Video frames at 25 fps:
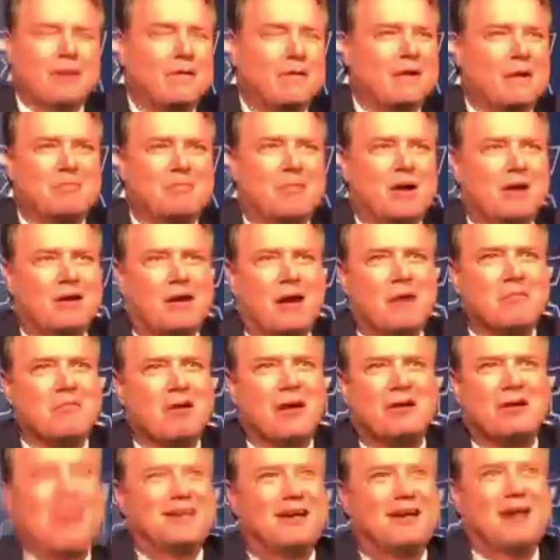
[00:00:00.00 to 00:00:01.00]
I'm not
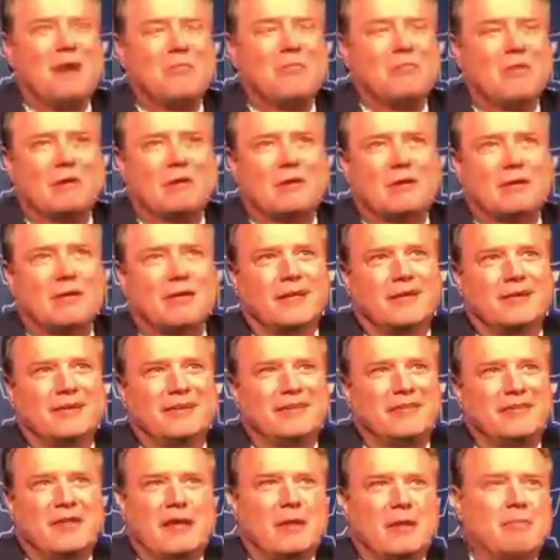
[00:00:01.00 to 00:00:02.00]
going to get
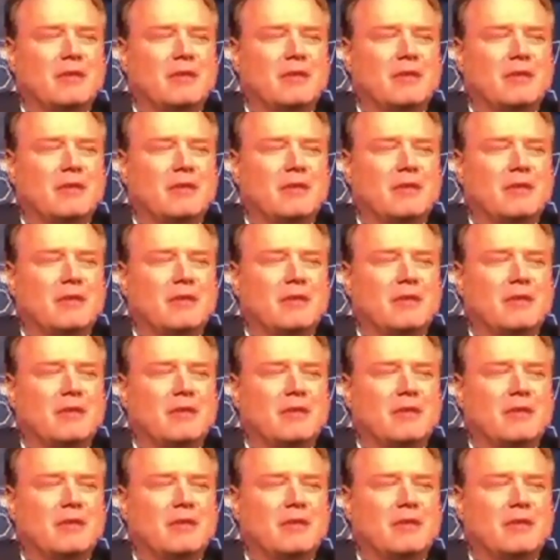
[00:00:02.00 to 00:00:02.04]
into